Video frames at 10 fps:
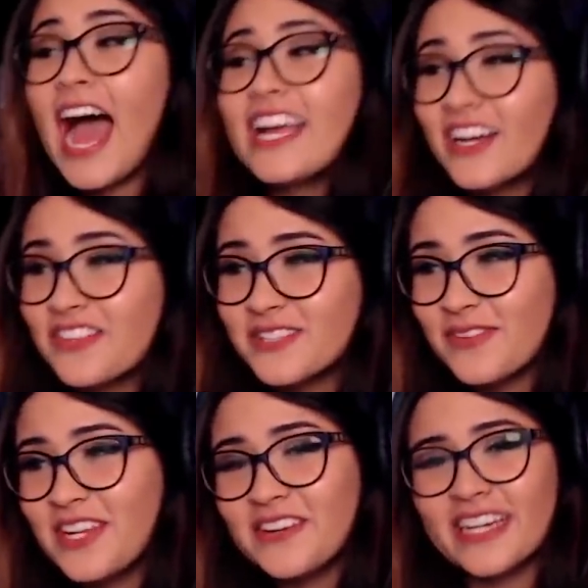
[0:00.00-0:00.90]
I got this
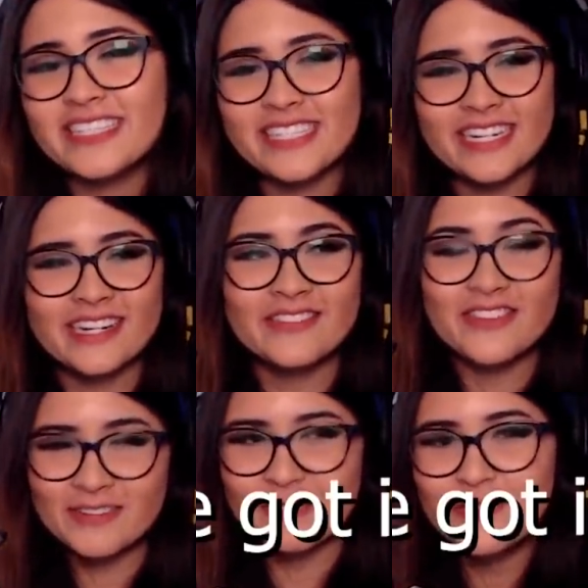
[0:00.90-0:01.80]
video idea
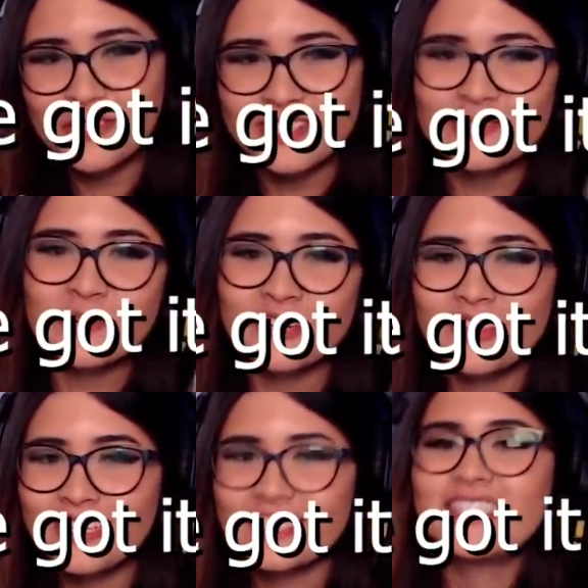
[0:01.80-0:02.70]
from, of course, Worth
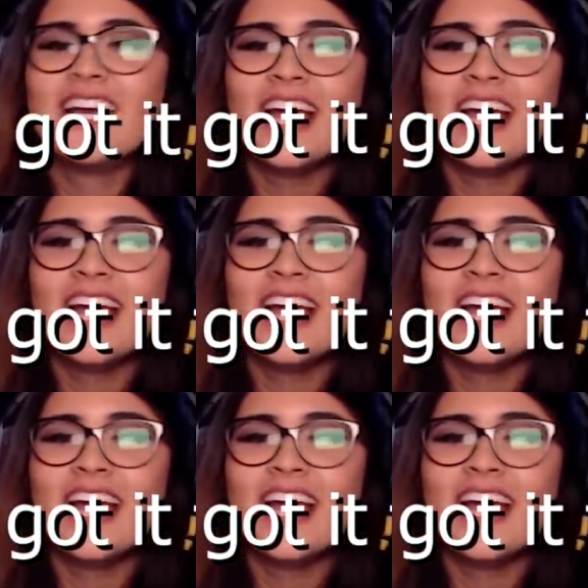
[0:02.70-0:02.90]
It.